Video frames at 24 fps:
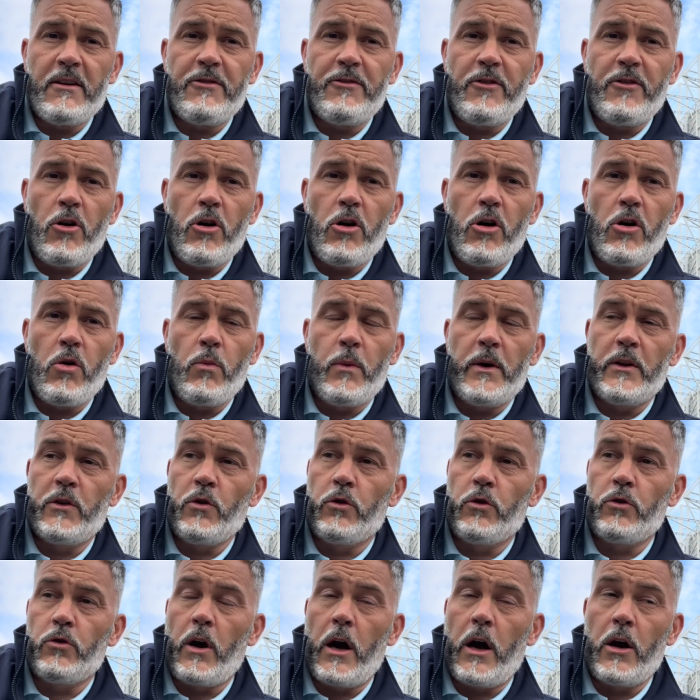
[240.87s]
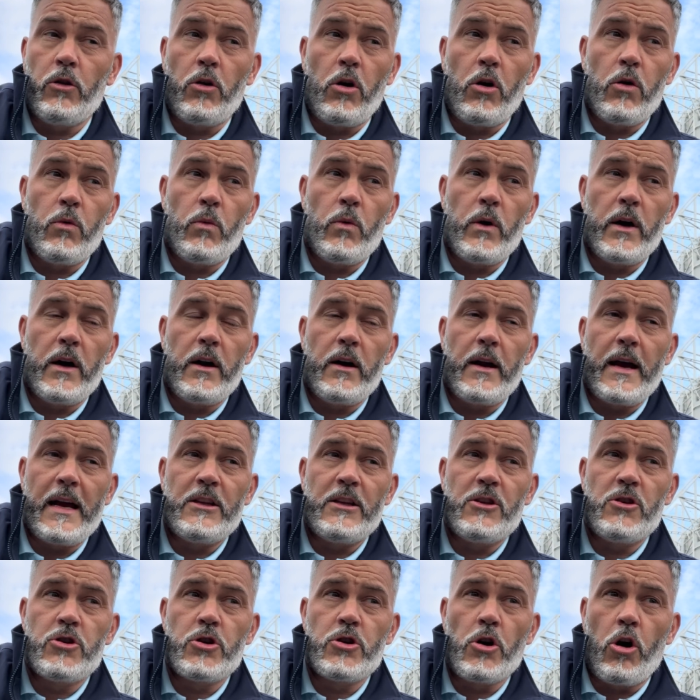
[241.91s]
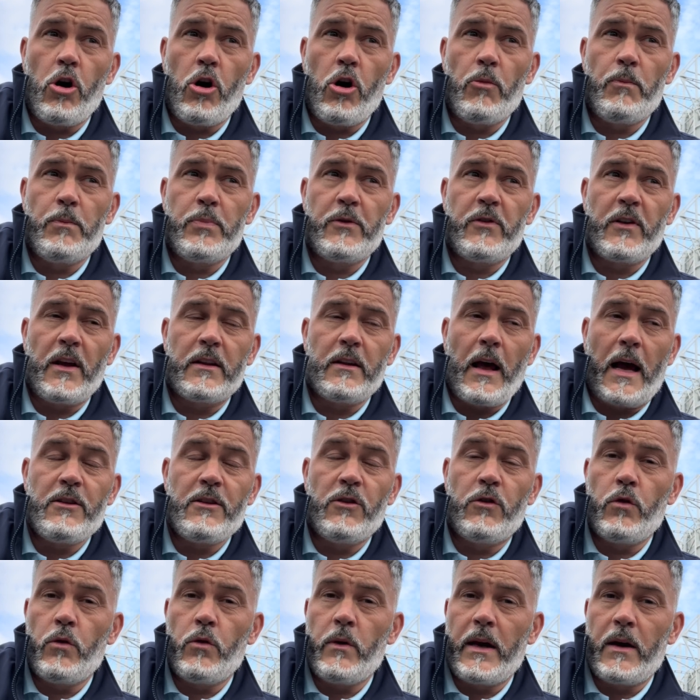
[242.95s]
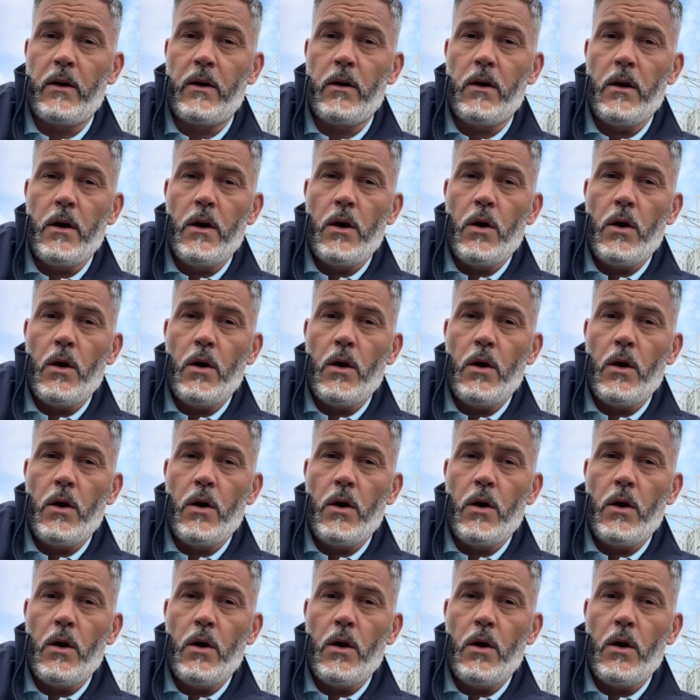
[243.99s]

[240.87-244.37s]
for, we don't know how long we're in jobs and doing